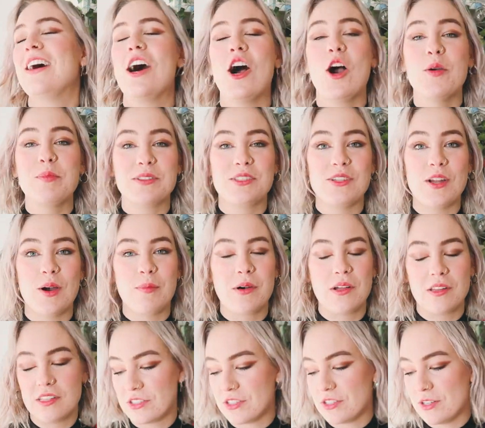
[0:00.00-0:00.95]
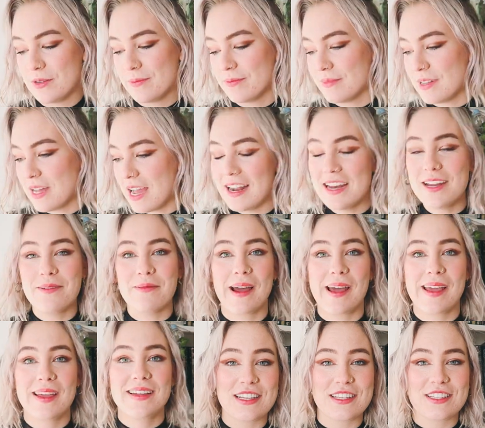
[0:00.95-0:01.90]
Hope it's not bothersome.
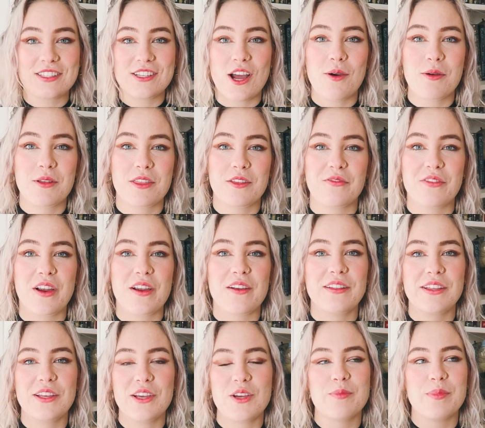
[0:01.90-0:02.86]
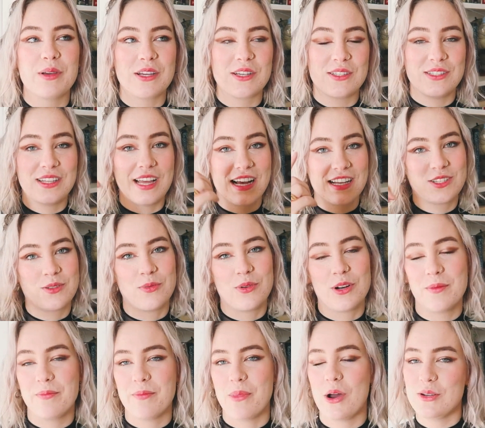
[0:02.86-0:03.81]
Anyway, let's start with the fairy loot because that's
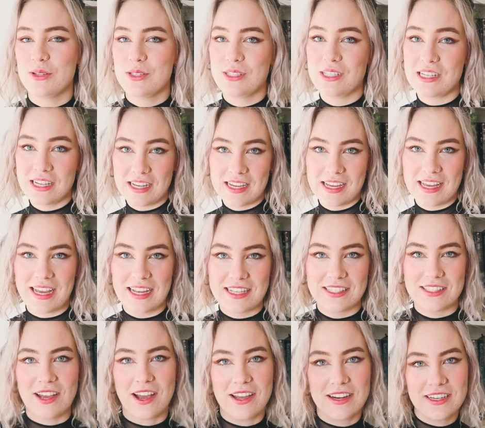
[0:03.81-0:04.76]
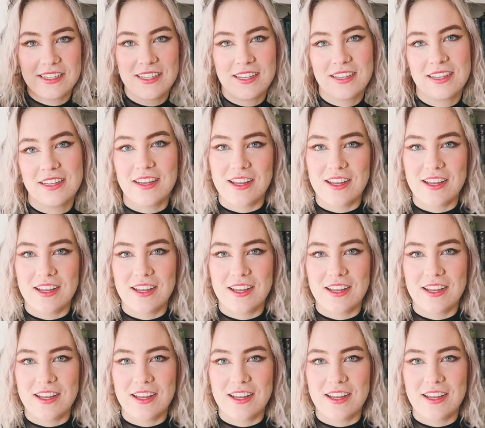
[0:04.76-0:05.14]
what I'm most excited